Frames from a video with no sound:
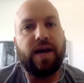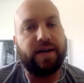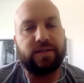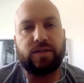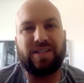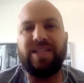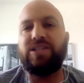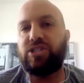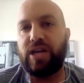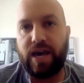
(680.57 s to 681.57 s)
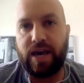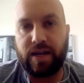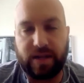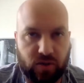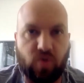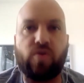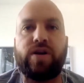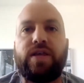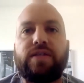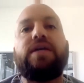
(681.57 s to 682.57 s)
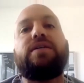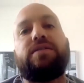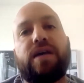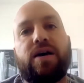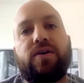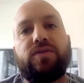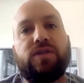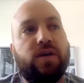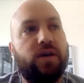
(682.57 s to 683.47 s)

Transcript: As cliche and as corny as that sounds,